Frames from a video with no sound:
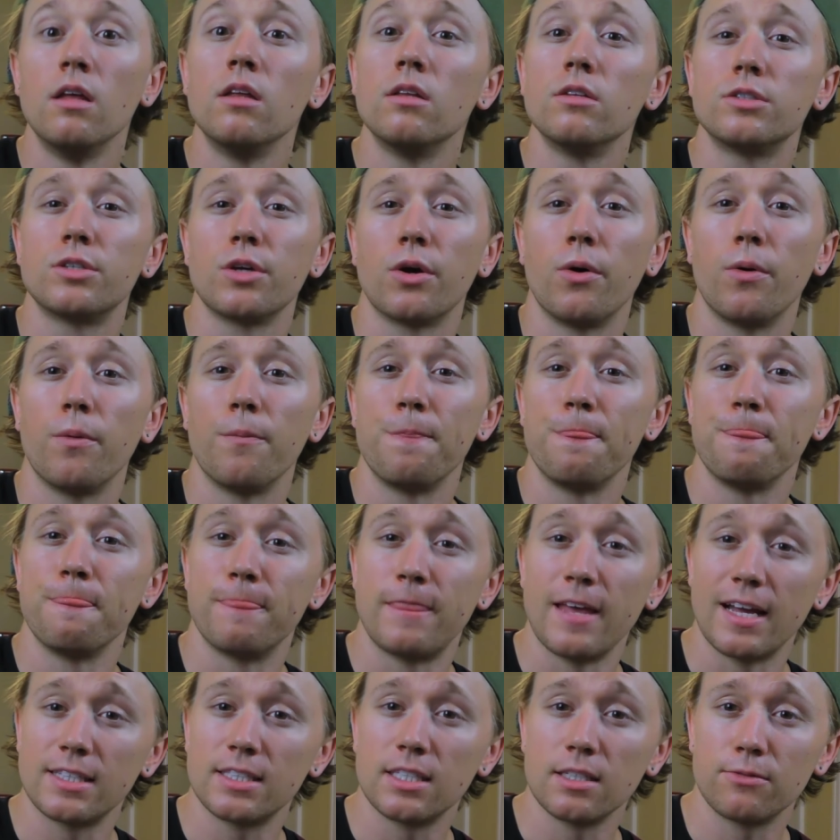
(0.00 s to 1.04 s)
So
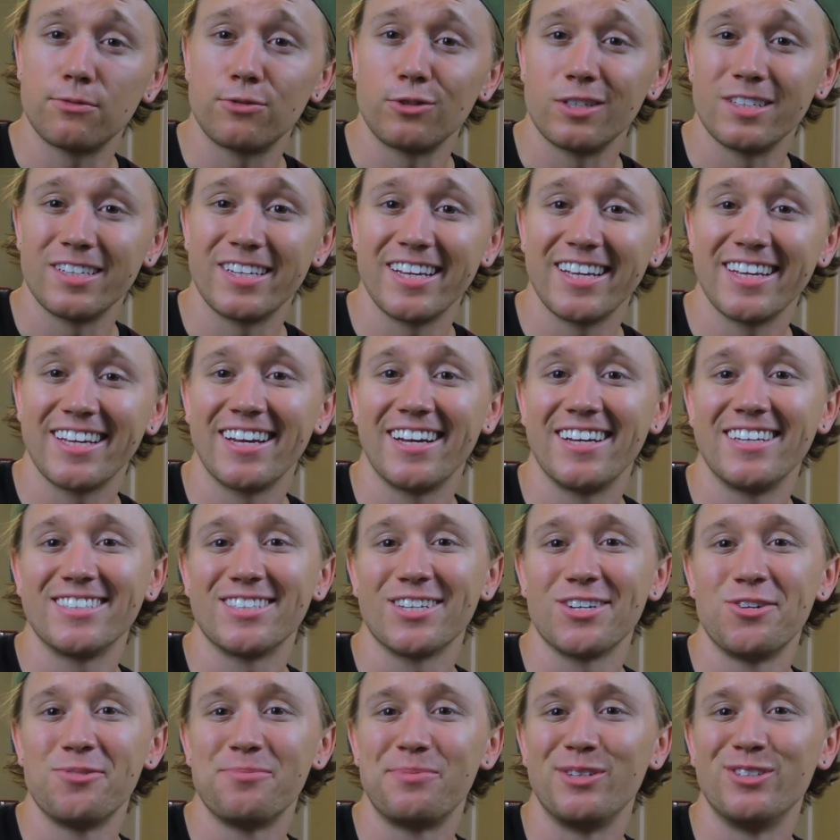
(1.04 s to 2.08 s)
that's it for today, guys. I
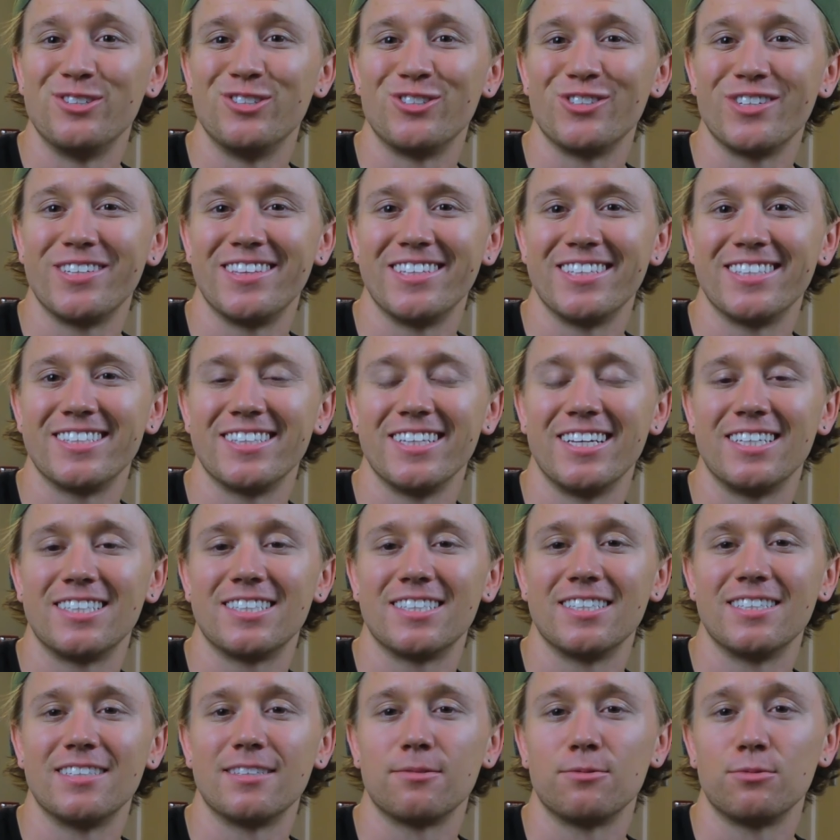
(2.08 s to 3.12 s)
hope you enjoyed this
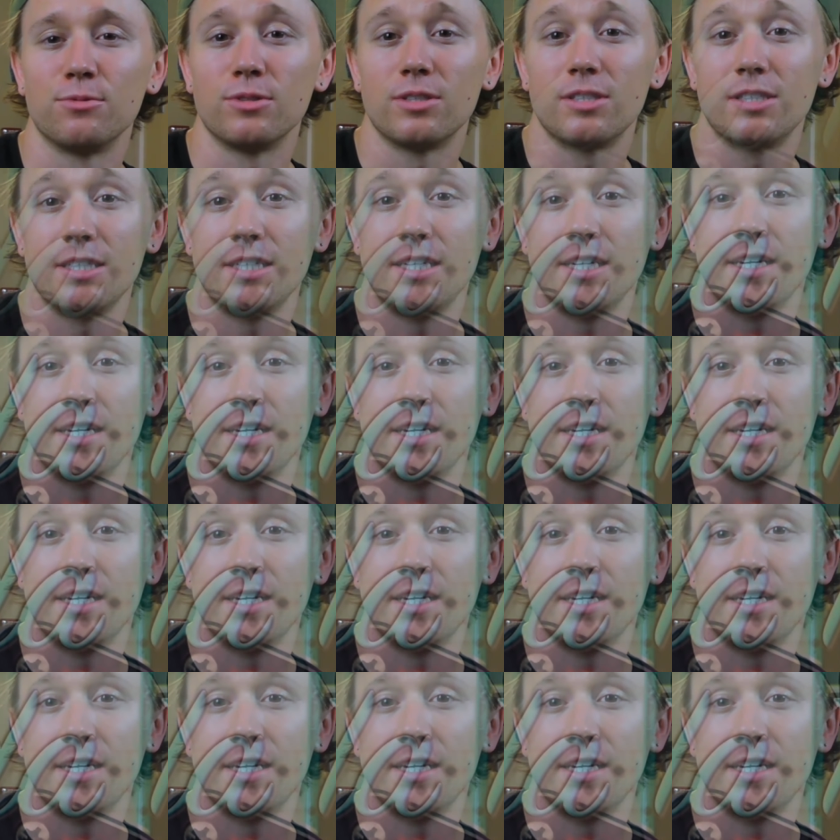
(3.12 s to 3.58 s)
lesson, and we'll see you